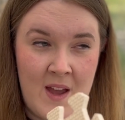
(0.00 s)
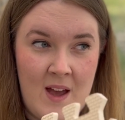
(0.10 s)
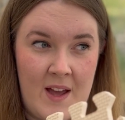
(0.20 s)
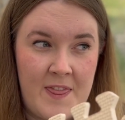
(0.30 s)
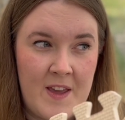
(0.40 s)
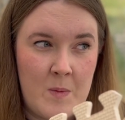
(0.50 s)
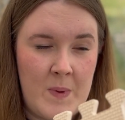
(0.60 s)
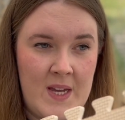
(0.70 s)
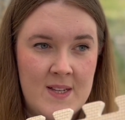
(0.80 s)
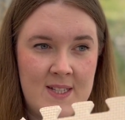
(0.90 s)
I think
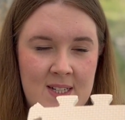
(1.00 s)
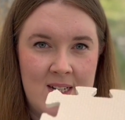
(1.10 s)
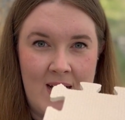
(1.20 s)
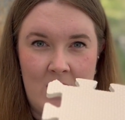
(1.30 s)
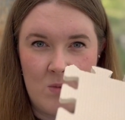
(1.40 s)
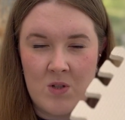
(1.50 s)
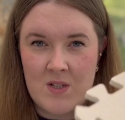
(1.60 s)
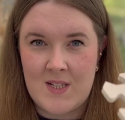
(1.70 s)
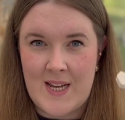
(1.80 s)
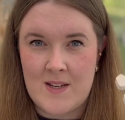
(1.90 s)
because the towel just
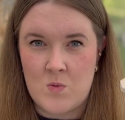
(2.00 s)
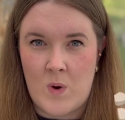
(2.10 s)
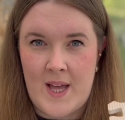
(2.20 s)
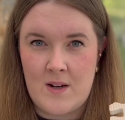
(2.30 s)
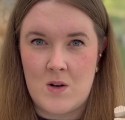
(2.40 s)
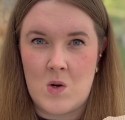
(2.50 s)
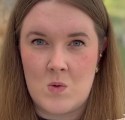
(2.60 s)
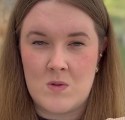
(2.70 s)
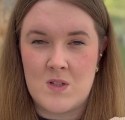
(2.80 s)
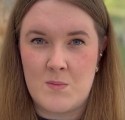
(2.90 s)
stays wet and
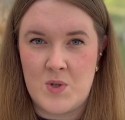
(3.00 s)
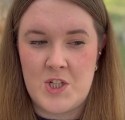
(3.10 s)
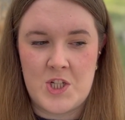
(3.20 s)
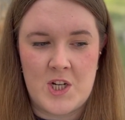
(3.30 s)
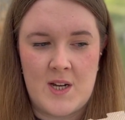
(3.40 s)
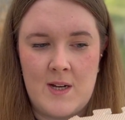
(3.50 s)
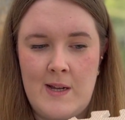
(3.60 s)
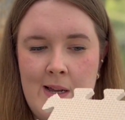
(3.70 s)
holds the moisture,